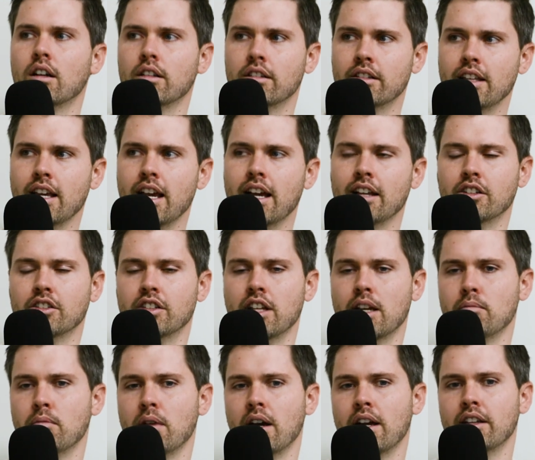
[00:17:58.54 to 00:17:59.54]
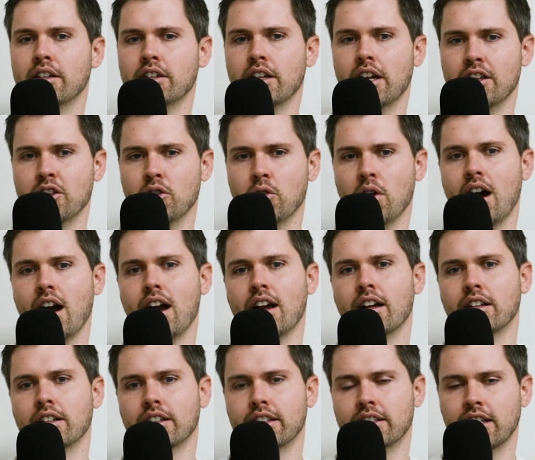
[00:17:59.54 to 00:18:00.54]
Yeah, and you're saying by yeah, you
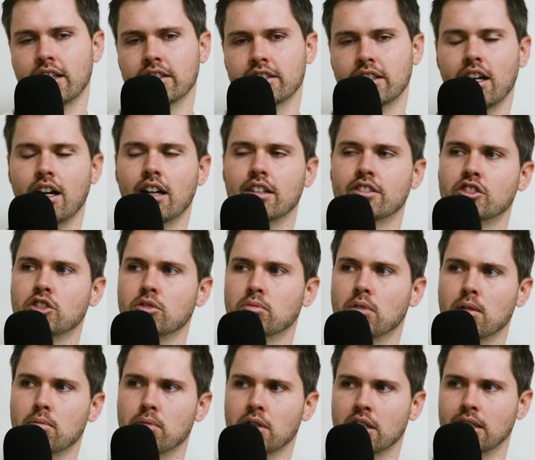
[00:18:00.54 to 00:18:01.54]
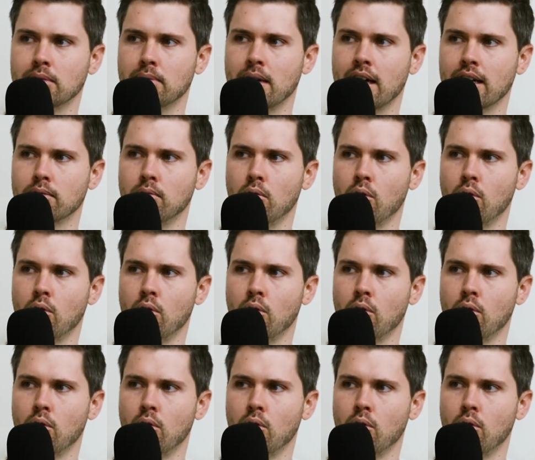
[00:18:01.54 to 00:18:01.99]
hire it does cost you, but it brings back yes,